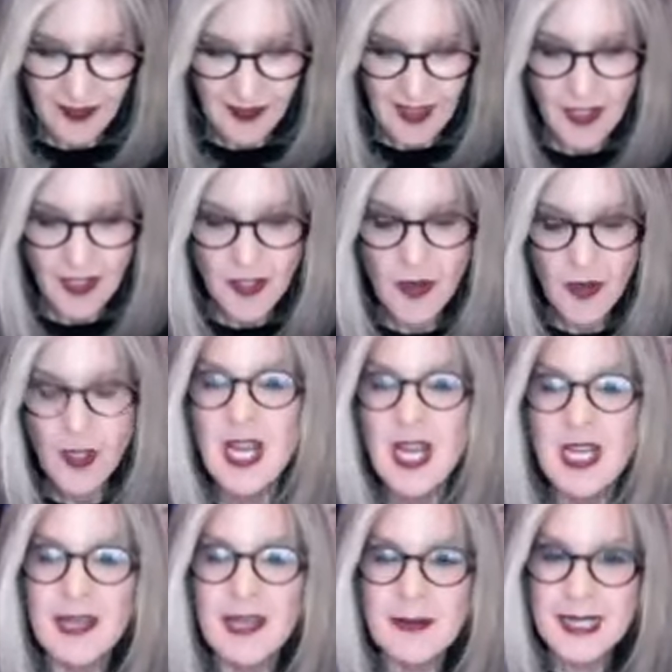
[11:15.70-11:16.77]
So
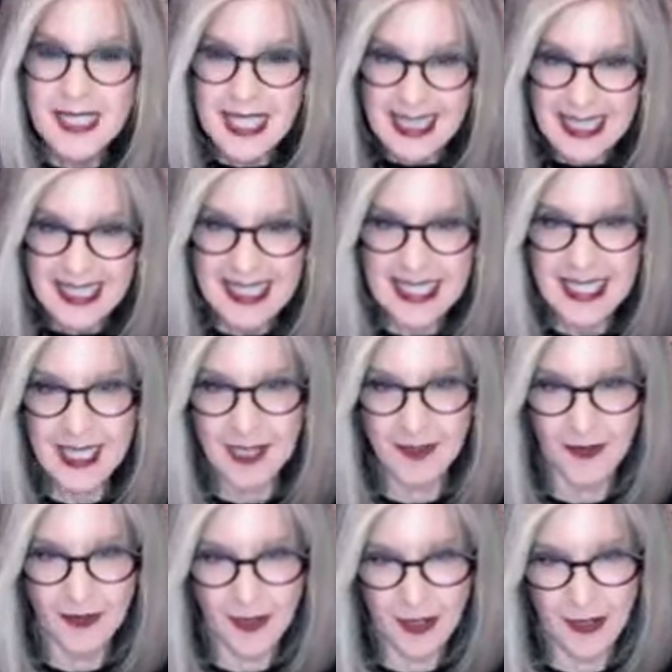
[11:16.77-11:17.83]
let me set the scene
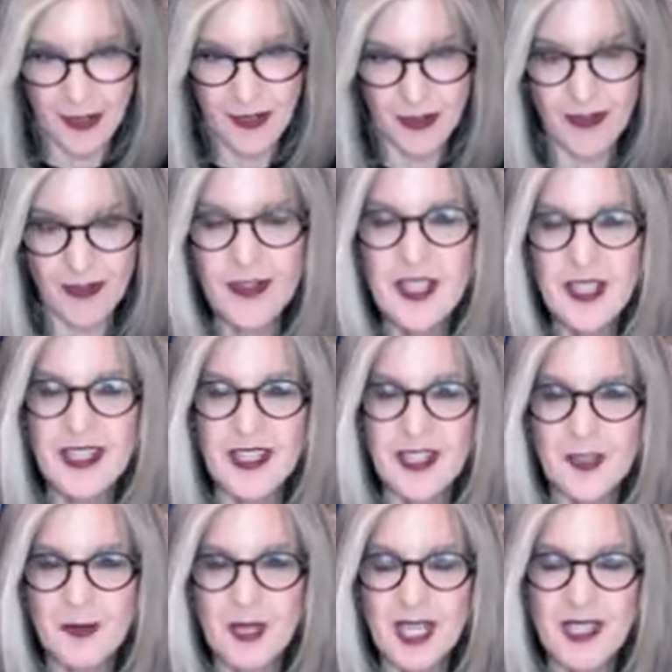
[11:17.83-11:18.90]
for you with
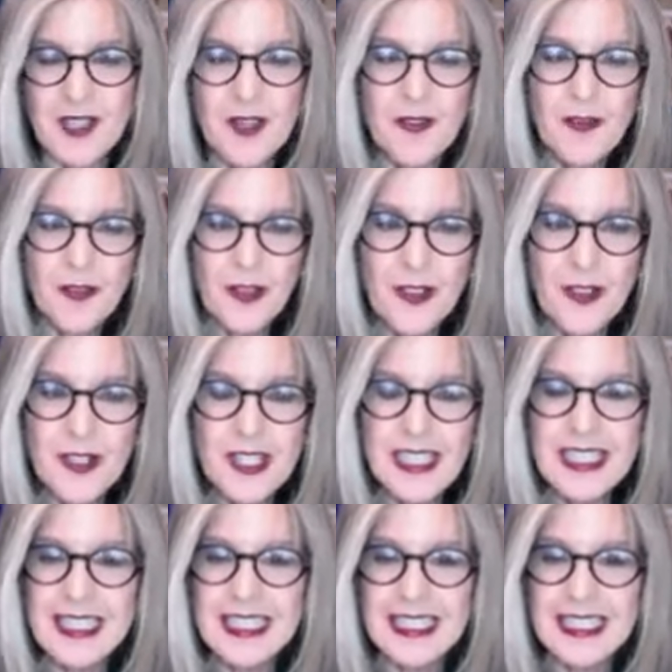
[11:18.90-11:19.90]
this, because the first